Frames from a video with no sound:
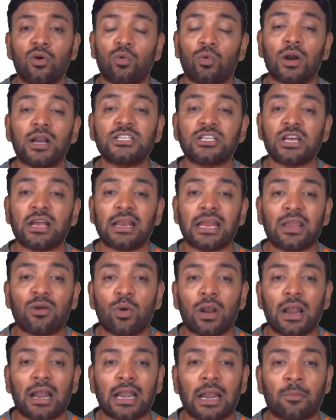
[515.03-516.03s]
What is your
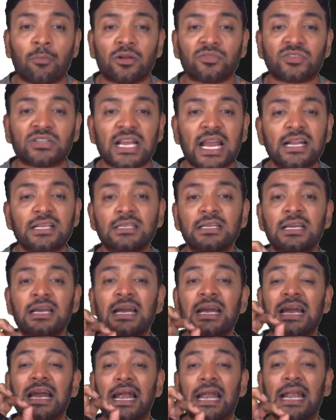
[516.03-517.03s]
equivalent number of shares?
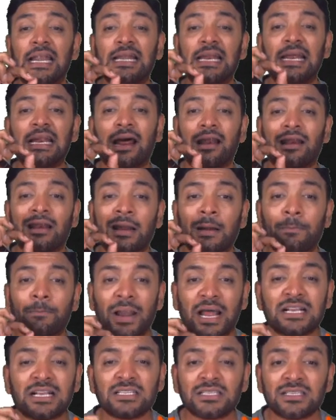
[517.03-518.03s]
1800
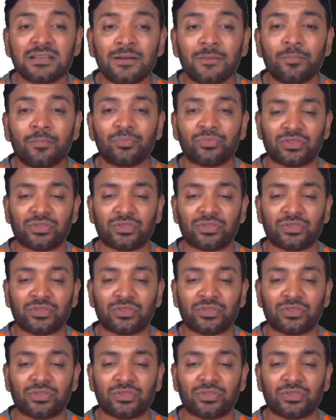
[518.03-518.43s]
plus